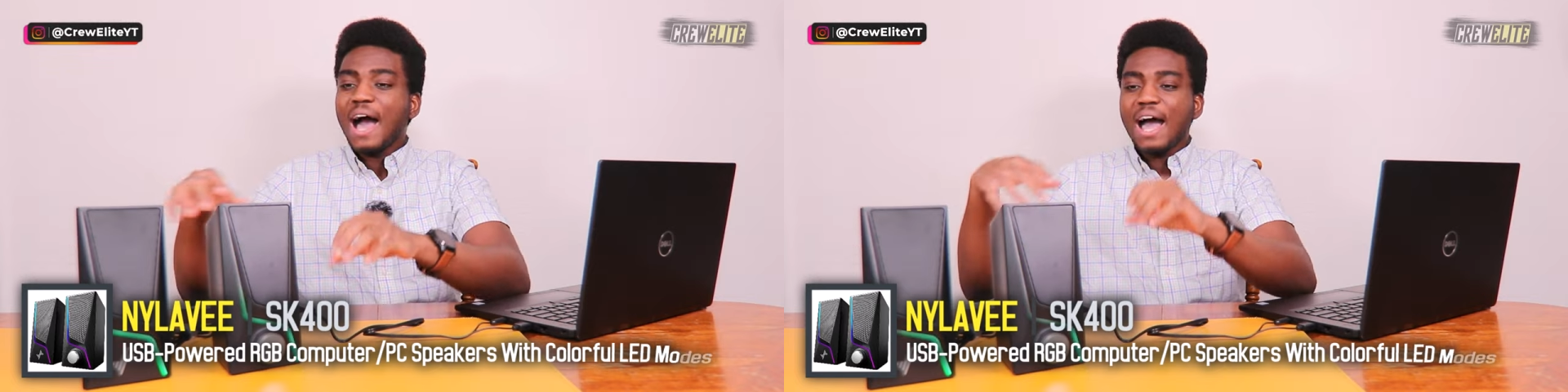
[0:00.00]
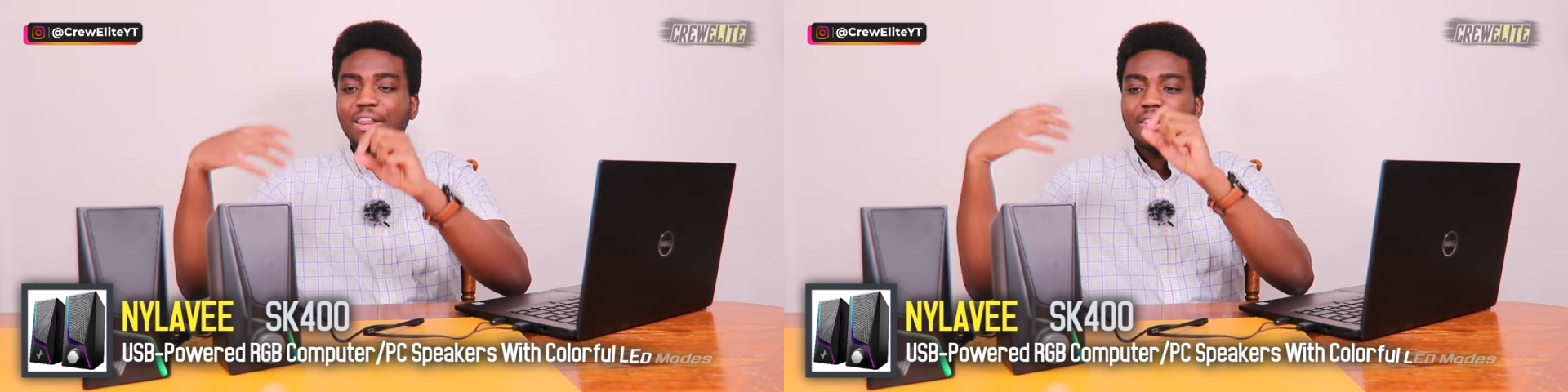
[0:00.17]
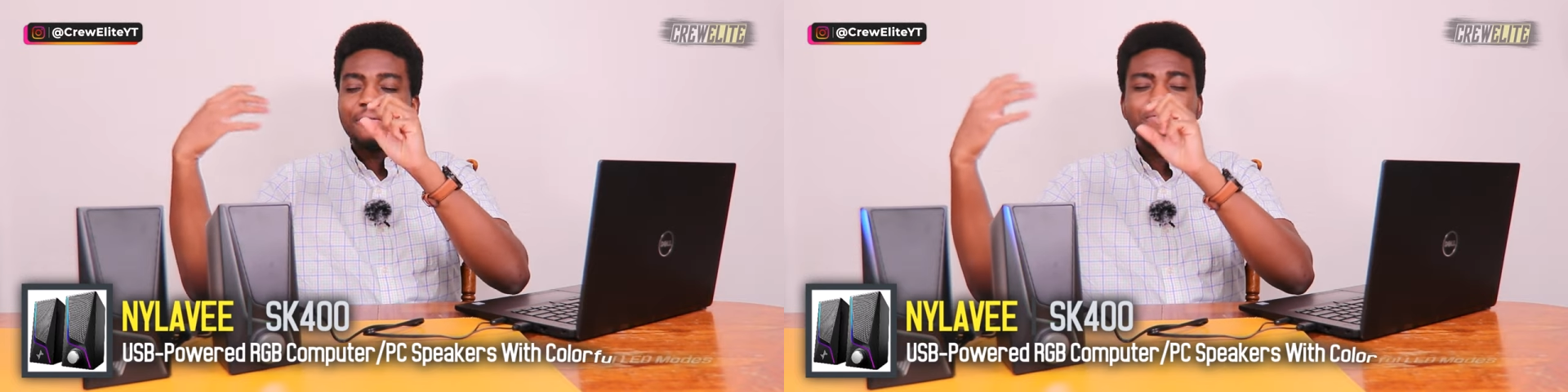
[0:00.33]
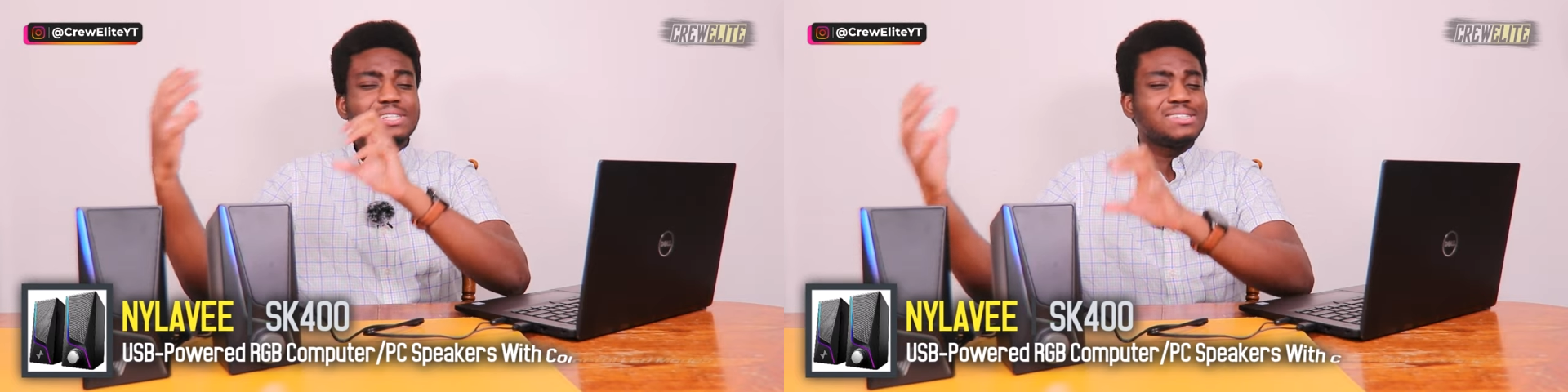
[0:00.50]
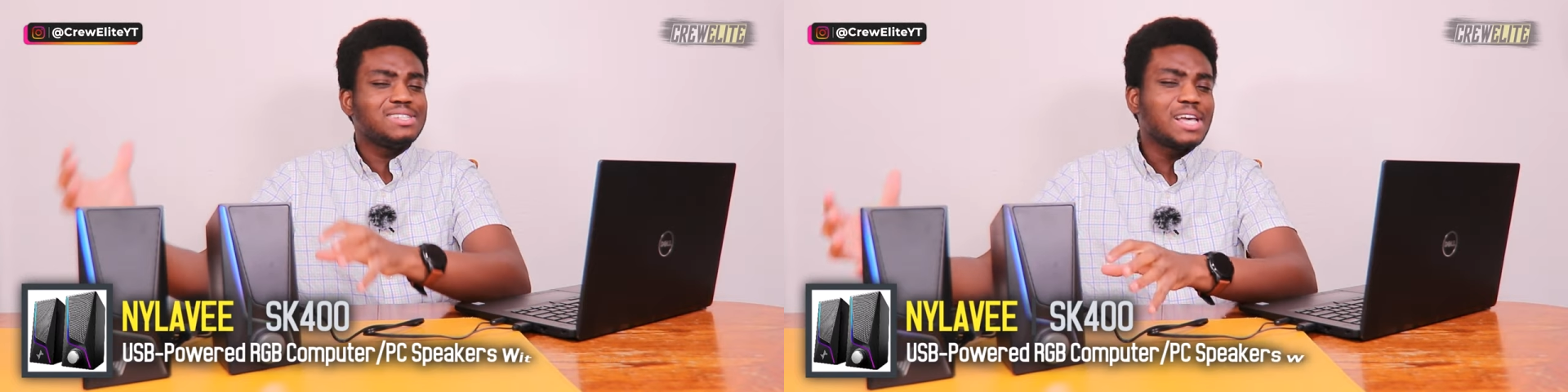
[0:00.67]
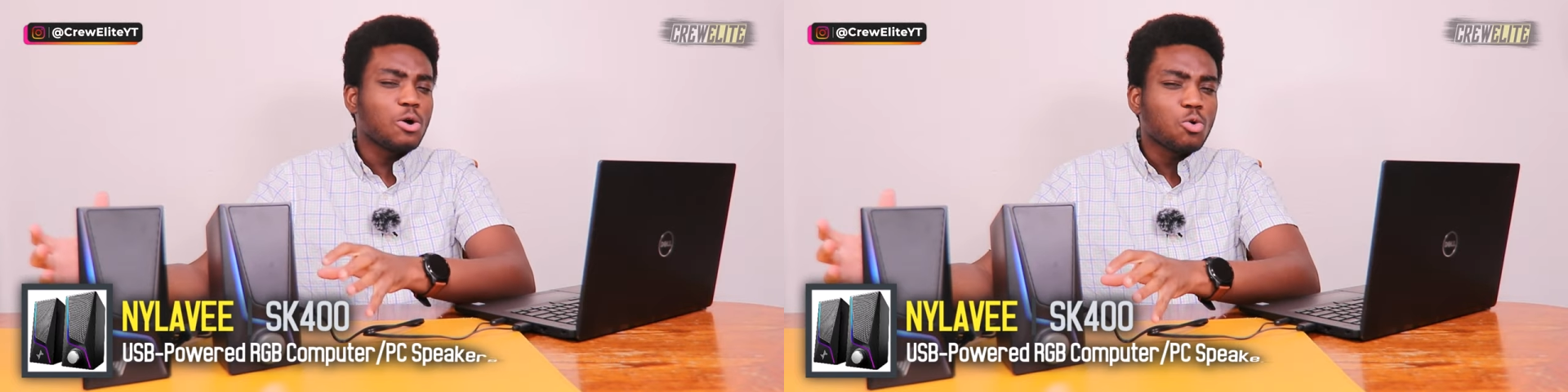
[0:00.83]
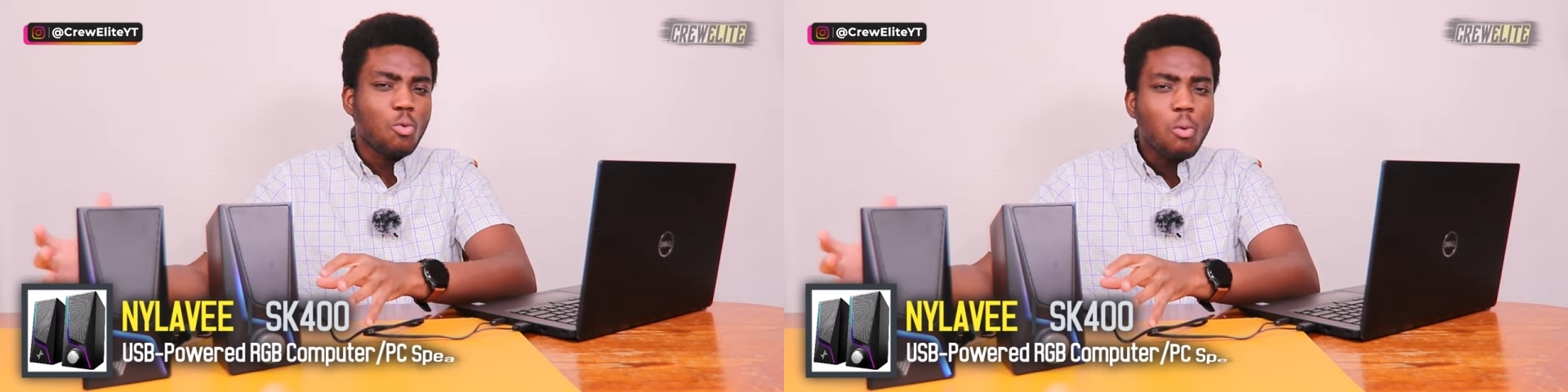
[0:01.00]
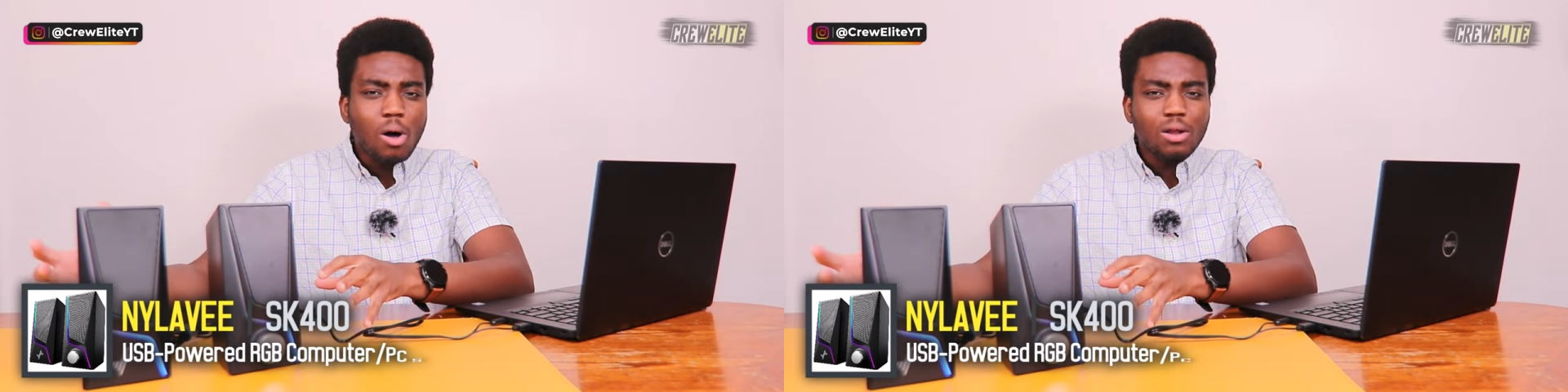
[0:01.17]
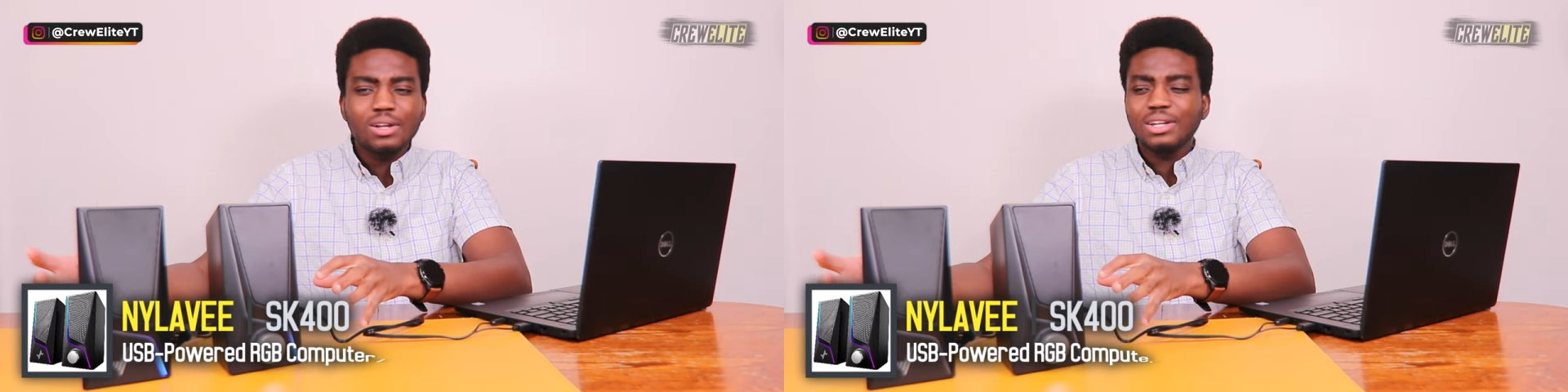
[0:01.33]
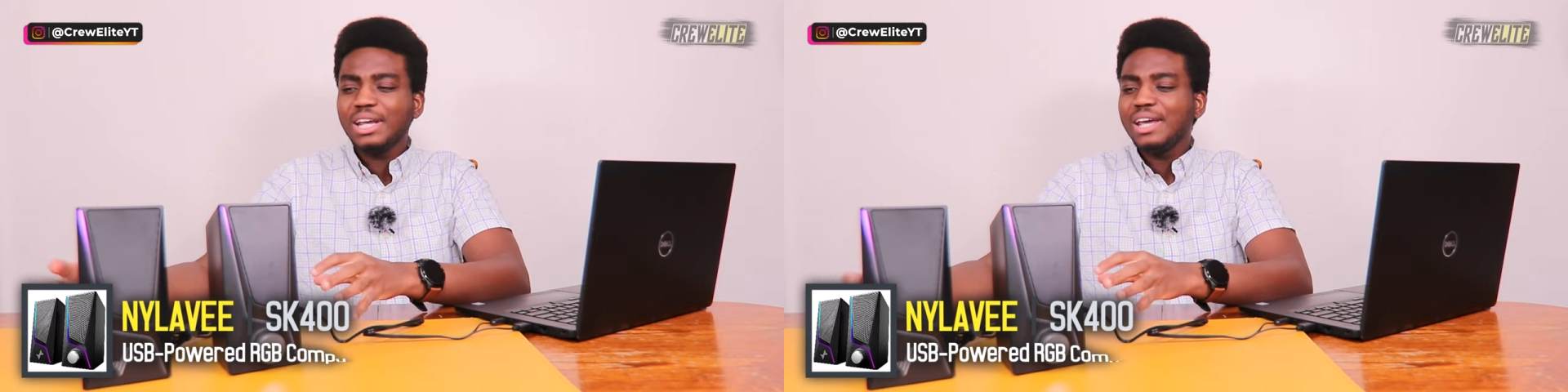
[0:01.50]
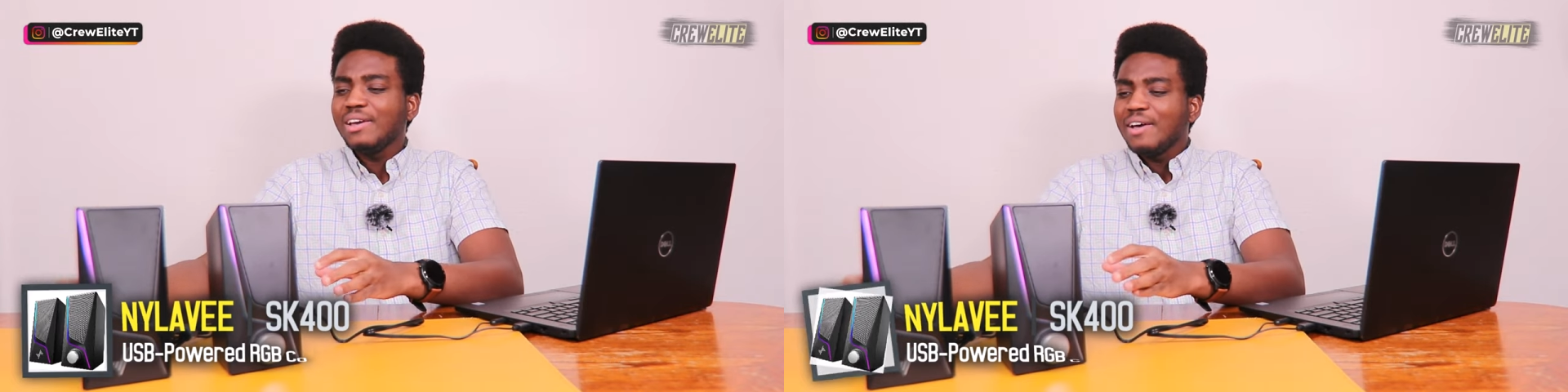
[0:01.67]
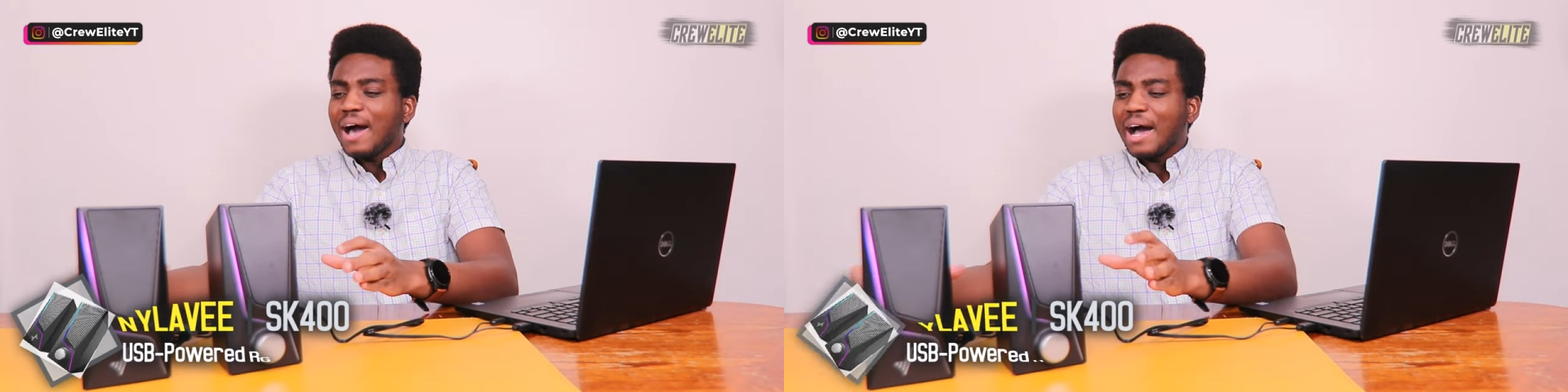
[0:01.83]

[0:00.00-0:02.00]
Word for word: I love the sound quality.